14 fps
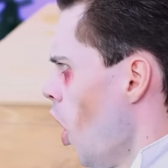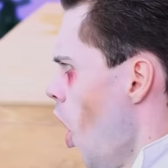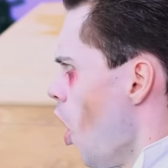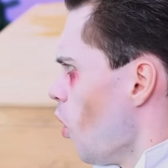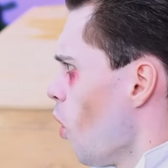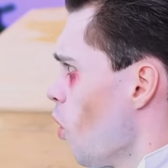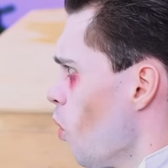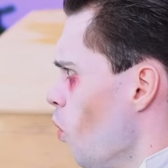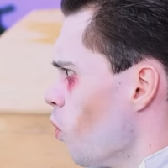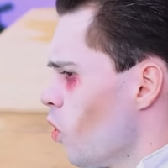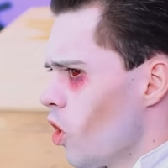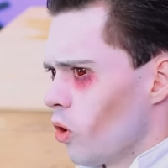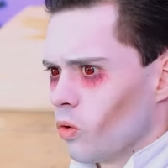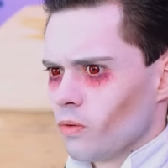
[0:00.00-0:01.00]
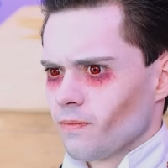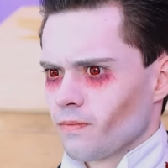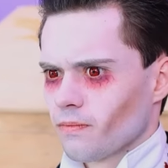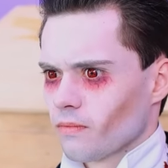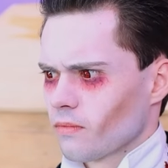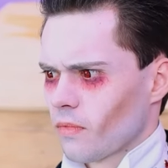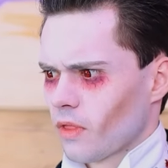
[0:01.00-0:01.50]
We can do
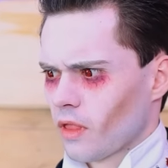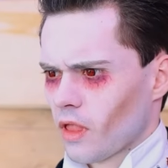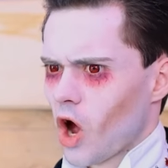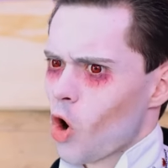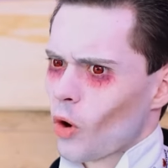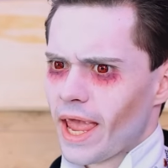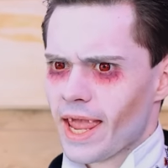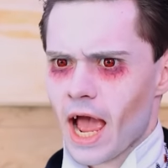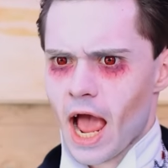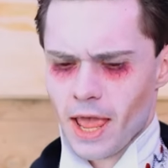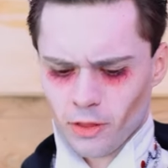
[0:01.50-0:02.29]
better. Now